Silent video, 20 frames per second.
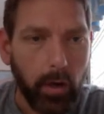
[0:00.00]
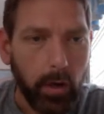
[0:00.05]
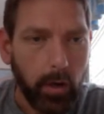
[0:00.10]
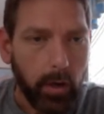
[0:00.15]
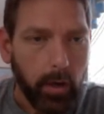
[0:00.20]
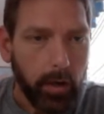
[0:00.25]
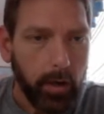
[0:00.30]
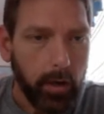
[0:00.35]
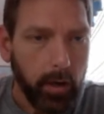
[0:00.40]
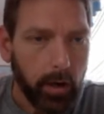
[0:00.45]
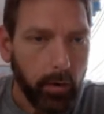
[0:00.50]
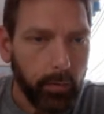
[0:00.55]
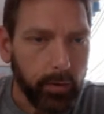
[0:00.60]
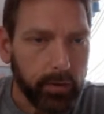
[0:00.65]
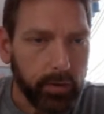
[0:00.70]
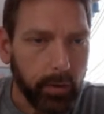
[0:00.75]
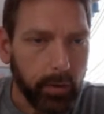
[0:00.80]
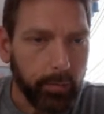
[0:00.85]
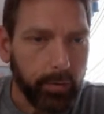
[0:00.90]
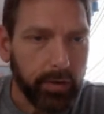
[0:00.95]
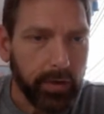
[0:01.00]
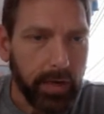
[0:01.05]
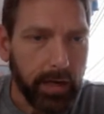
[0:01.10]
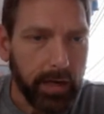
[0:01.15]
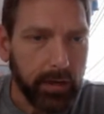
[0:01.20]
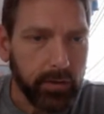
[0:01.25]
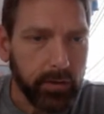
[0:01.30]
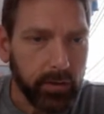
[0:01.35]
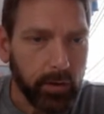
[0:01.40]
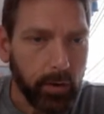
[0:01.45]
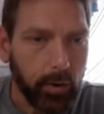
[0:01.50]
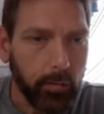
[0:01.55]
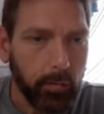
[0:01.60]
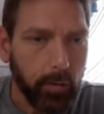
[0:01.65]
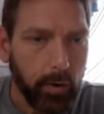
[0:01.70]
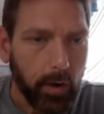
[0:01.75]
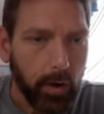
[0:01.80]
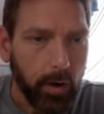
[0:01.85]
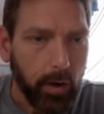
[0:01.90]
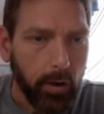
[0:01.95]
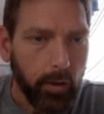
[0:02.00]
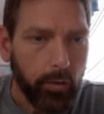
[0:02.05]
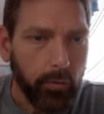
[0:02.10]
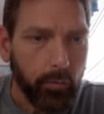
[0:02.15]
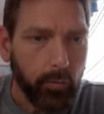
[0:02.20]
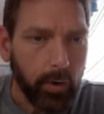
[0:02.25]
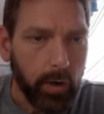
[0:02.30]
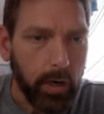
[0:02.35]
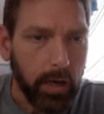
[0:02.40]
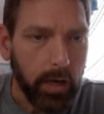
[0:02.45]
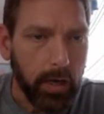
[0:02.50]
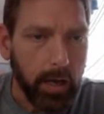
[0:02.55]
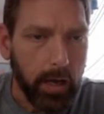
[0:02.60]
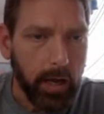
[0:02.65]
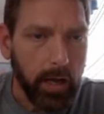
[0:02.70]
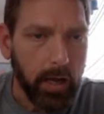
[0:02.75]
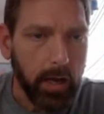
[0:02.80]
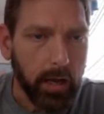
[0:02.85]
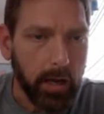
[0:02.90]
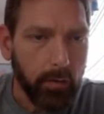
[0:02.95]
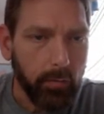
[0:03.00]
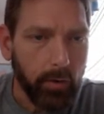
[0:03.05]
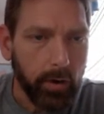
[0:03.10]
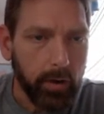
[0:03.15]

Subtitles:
here, we see potassium 39 right